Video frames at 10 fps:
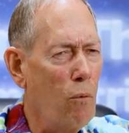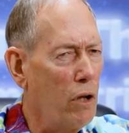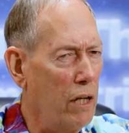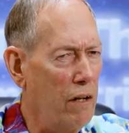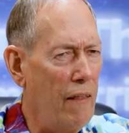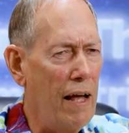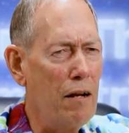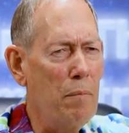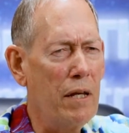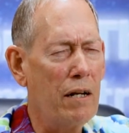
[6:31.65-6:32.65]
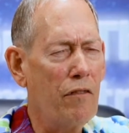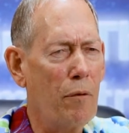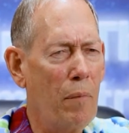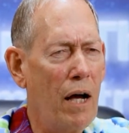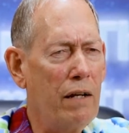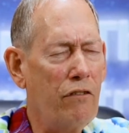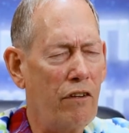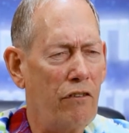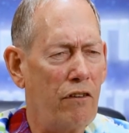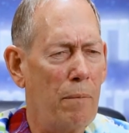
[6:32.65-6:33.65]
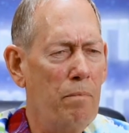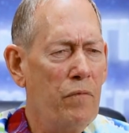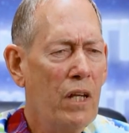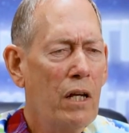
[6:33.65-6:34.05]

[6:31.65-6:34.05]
we'll get to that in a minute, the mind system,